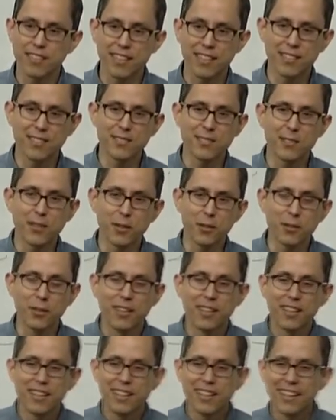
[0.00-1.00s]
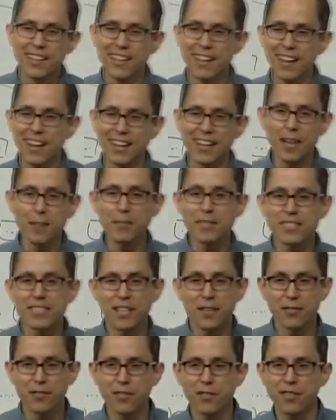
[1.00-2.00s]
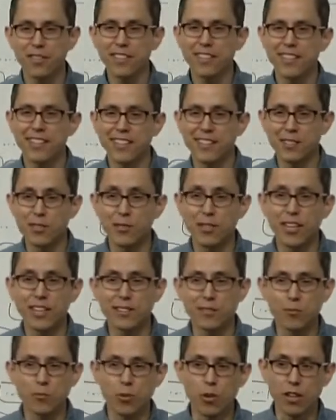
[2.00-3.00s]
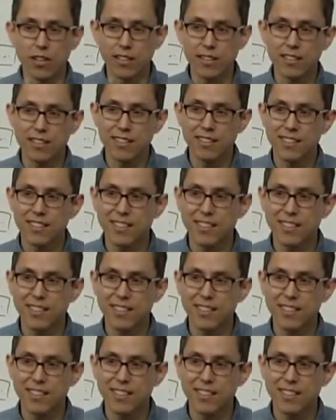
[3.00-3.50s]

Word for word: And so uh, I came to Stanford in two thousand one.